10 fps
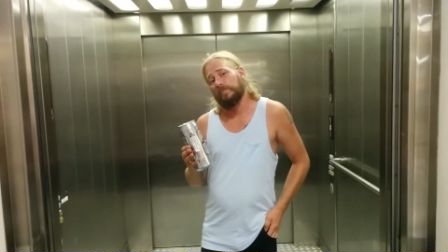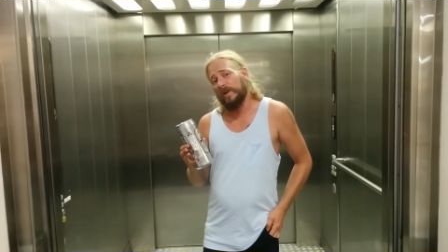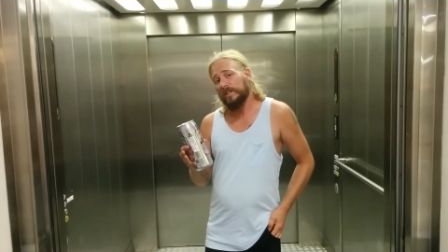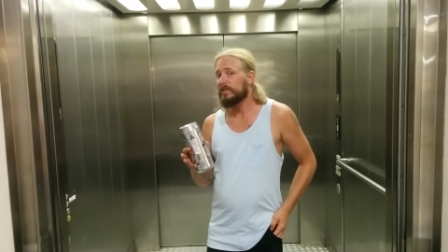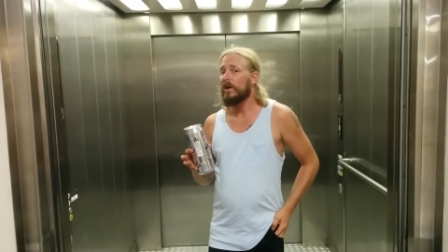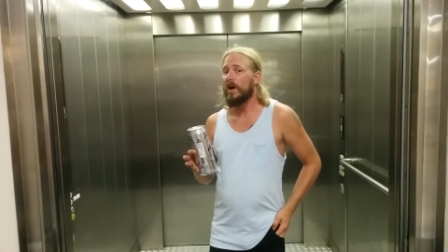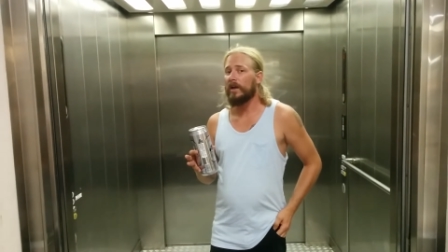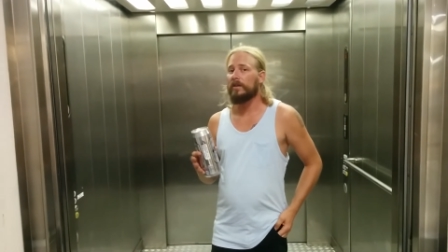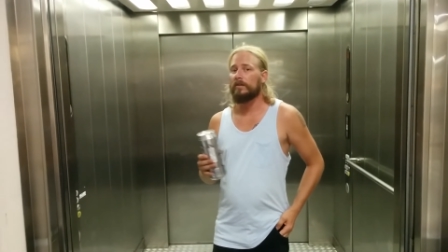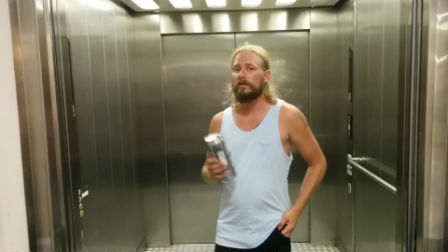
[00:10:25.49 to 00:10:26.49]
press
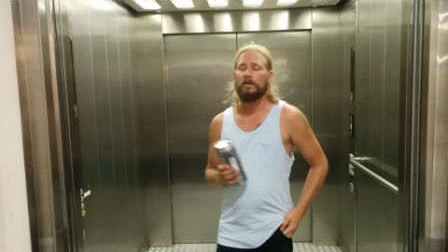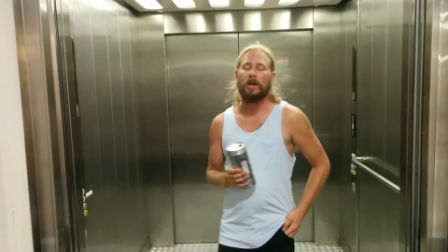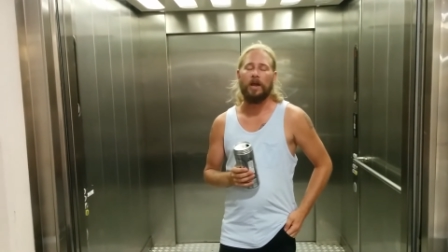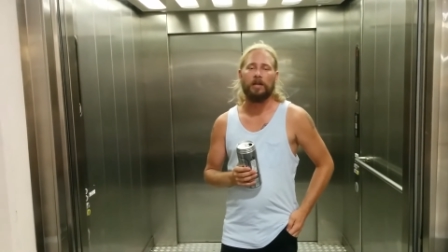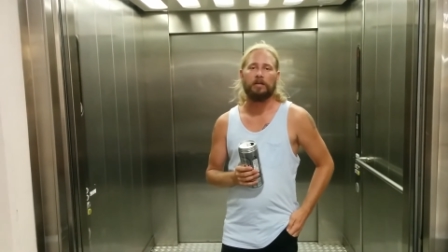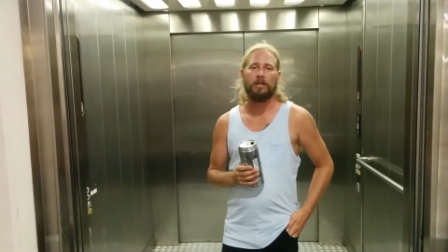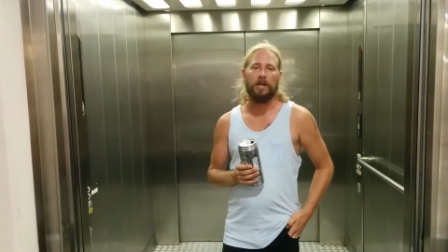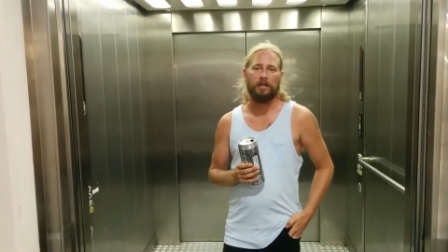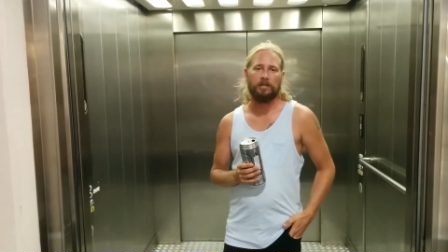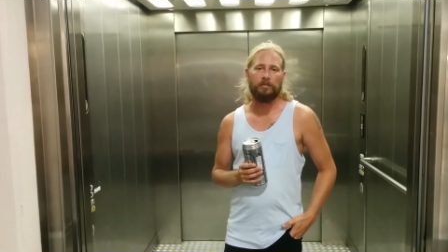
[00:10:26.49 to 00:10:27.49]
like and
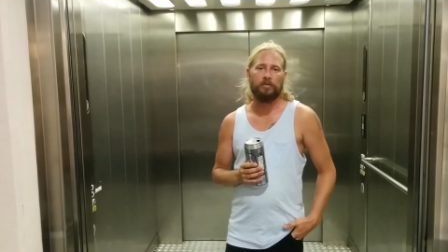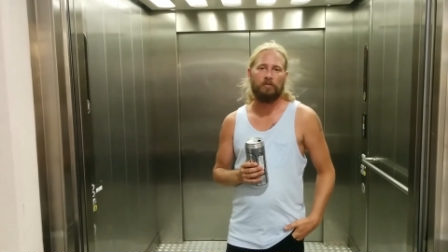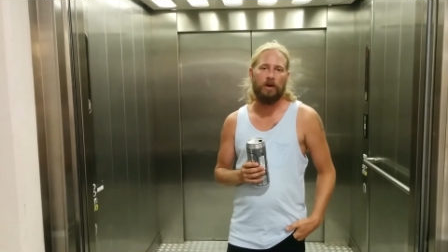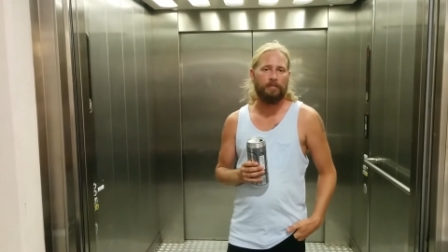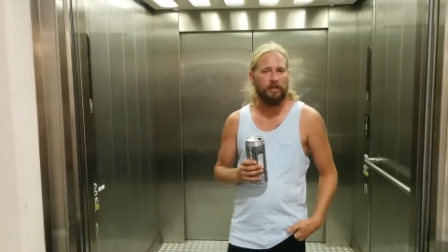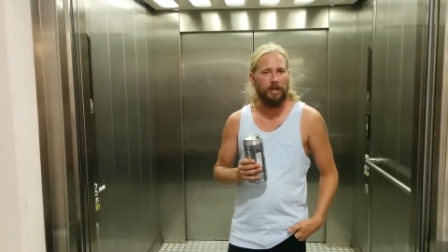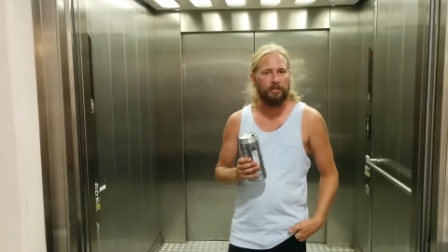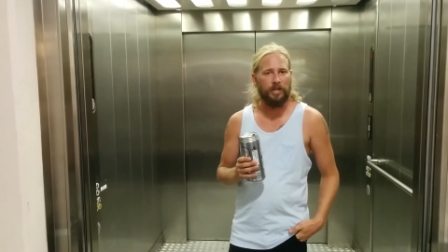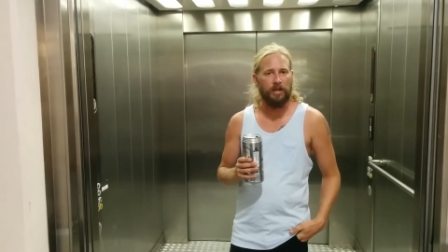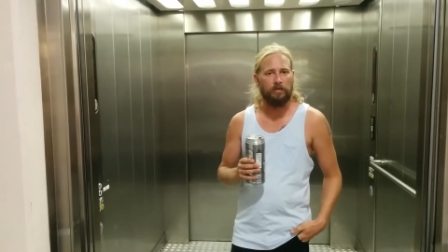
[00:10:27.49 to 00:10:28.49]
that you subscribe to
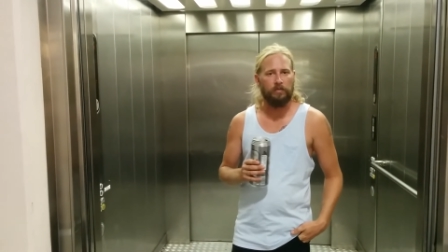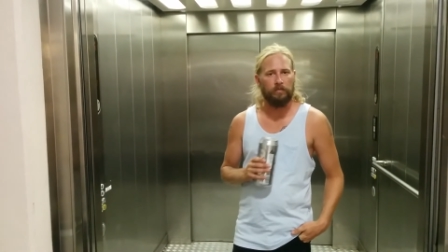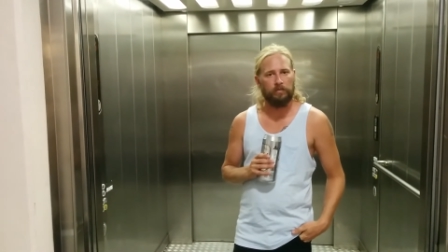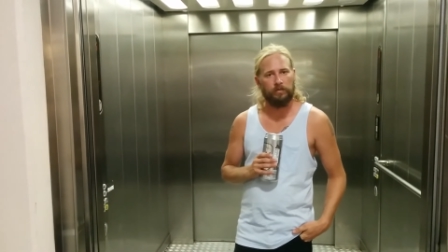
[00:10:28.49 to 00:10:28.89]
our channel